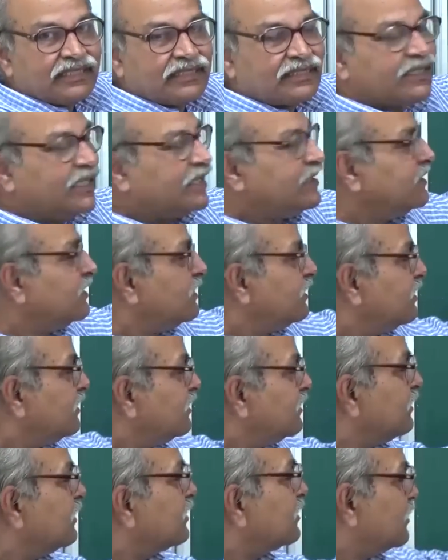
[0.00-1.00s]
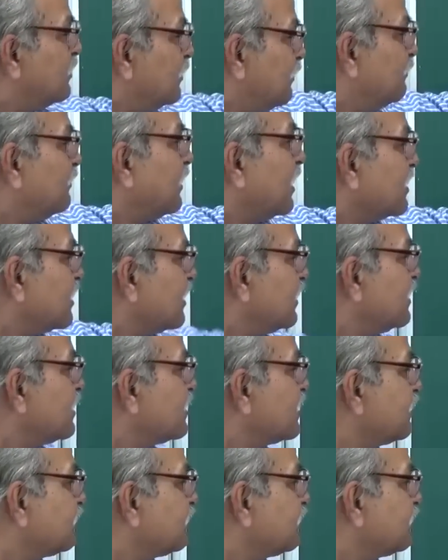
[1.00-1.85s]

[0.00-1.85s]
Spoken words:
then this function is